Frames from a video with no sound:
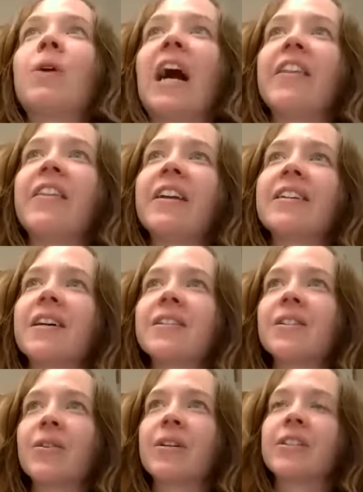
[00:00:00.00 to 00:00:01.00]
I think is
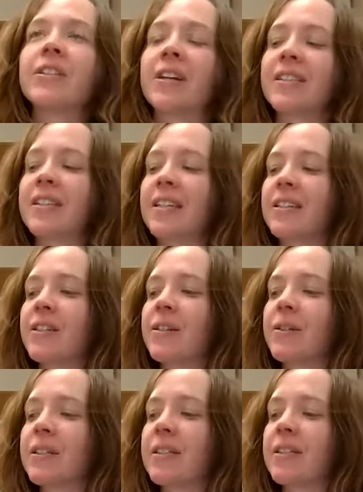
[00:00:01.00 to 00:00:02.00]
also interesting
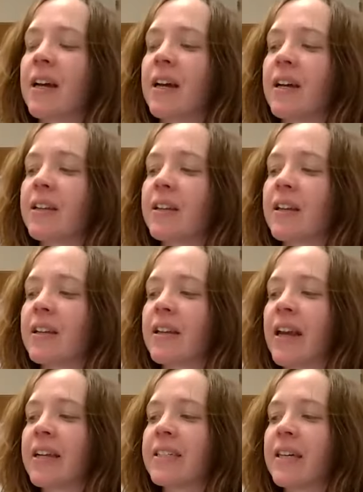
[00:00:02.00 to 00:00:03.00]
too is the
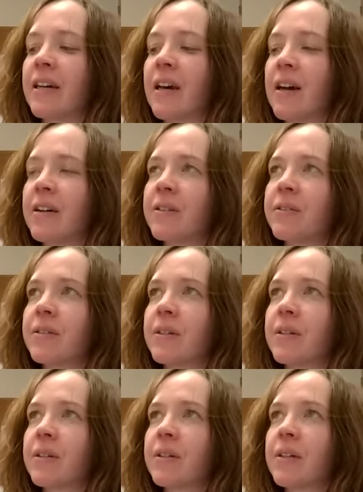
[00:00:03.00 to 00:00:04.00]
idea of,
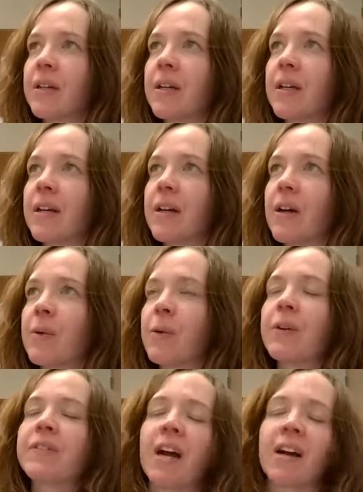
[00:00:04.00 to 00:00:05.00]
I mean,
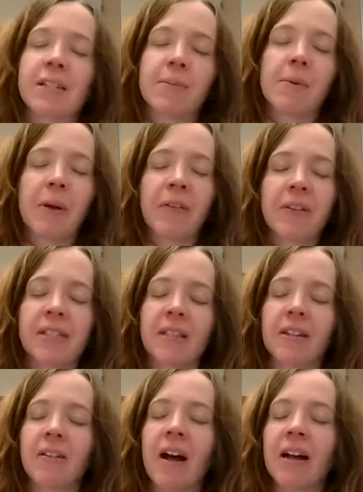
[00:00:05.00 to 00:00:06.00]
we've talked some about this in
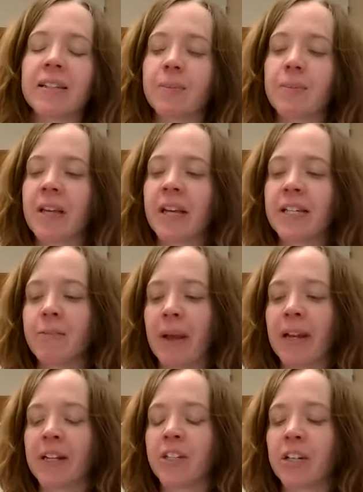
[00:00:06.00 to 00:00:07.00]
the class, but the idea of
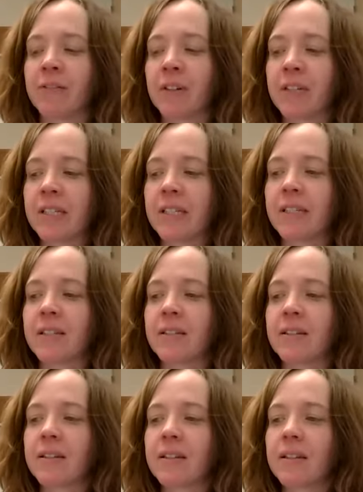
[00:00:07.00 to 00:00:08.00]
managing versus
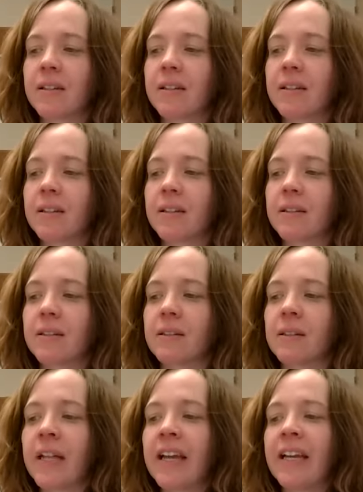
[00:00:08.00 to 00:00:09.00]

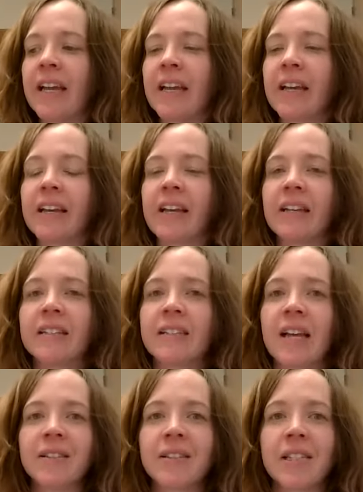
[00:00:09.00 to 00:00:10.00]
leading. And it
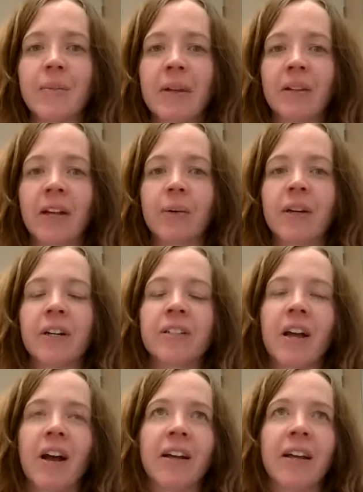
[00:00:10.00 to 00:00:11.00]
sounds to me like what you're
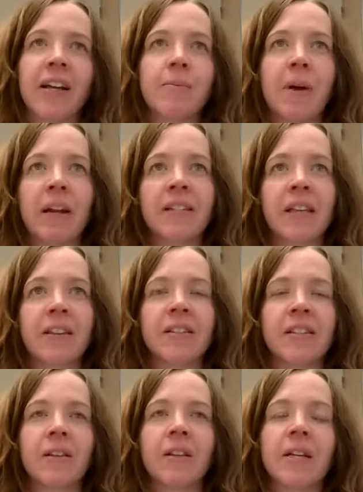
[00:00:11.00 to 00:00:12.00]
talking about is that
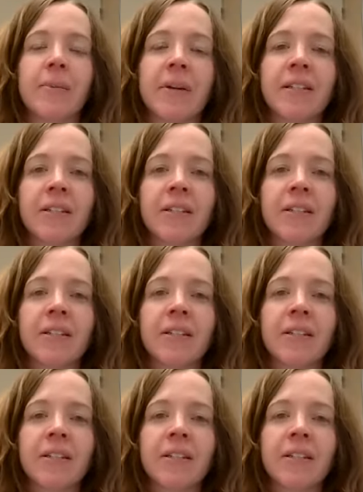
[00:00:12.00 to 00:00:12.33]
there's a limit